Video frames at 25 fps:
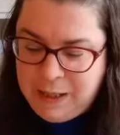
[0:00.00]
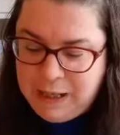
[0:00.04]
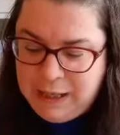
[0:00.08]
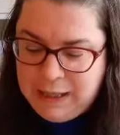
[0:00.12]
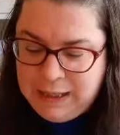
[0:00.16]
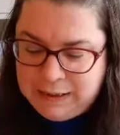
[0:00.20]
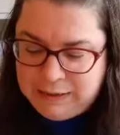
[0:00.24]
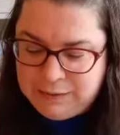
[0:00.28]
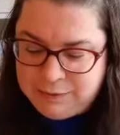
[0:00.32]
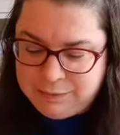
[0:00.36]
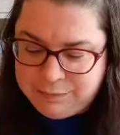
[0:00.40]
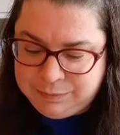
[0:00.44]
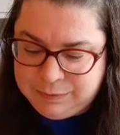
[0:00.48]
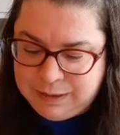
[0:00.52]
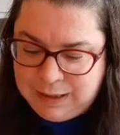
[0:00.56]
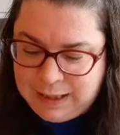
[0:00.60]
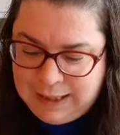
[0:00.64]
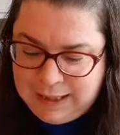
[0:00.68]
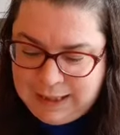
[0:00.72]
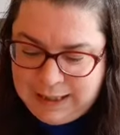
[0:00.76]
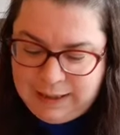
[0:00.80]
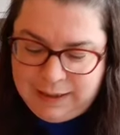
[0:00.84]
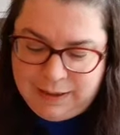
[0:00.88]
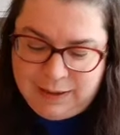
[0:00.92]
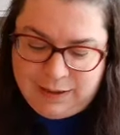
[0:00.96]
Yeah, uh,
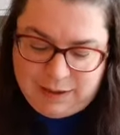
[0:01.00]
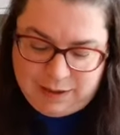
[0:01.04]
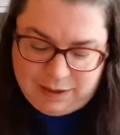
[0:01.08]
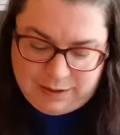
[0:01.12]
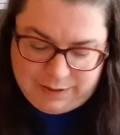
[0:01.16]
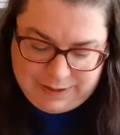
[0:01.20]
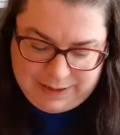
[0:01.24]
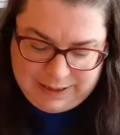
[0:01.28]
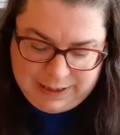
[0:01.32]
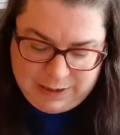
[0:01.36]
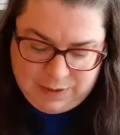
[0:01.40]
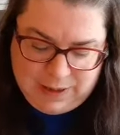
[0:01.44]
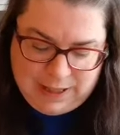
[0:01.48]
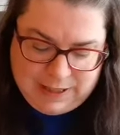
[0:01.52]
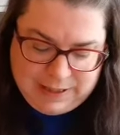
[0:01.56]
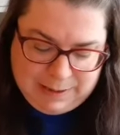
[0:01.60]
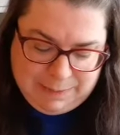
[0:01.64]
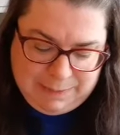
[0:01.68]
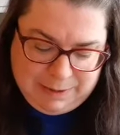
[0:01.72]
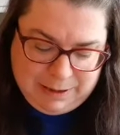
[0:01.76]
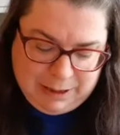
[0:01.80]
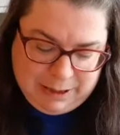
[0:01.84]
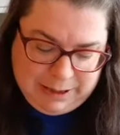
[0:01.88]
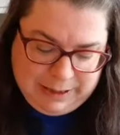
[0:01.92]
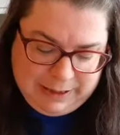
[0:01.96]
uh, see who has a
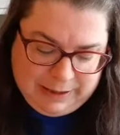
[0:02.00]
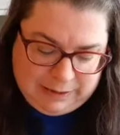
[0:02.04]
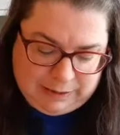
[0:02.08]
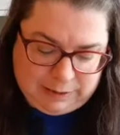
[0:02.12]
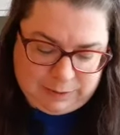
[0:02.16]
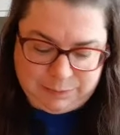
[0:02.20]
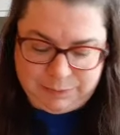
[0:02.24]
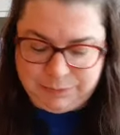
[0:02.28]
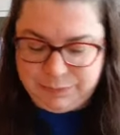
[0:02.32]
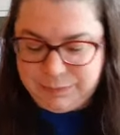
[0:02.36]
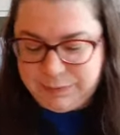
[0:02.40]
better deal.